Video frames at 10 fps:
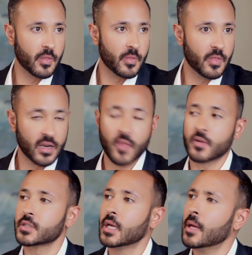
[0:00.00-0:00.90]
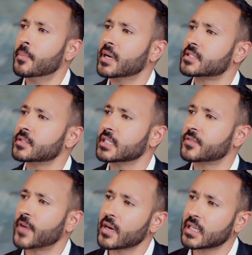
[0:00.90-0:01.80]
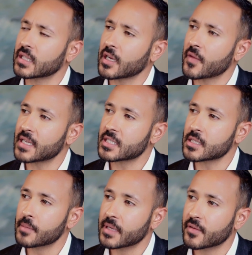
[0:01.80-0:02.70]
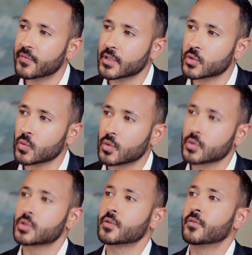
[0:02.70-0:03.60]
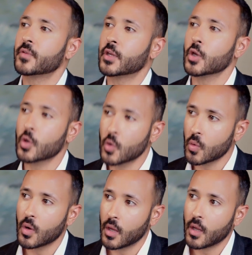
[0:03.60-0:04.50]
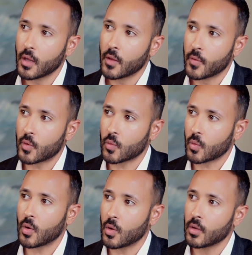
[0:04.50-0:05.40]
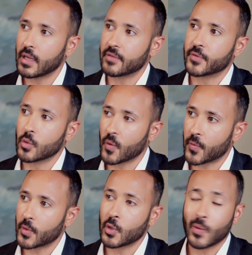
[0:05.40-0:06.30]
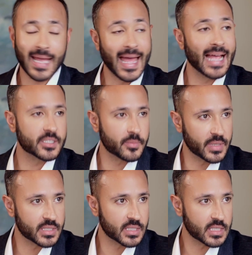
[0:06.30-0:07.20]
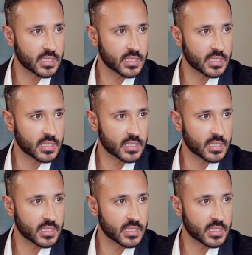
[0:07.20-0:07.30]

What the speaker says: than others, but it's very clear that some individuals view their role and view what they're doing as a business.